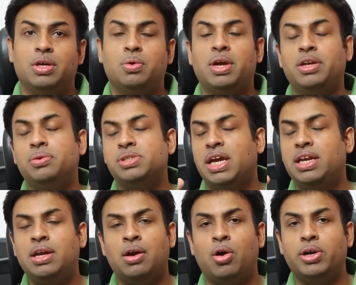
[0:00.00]
You can use
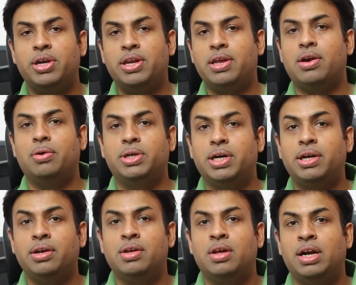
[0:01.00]
any ordinary
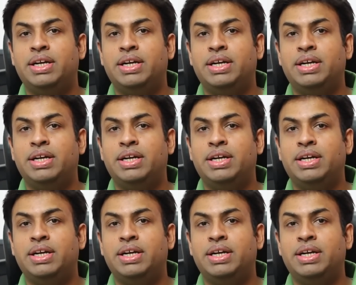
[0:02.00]
router,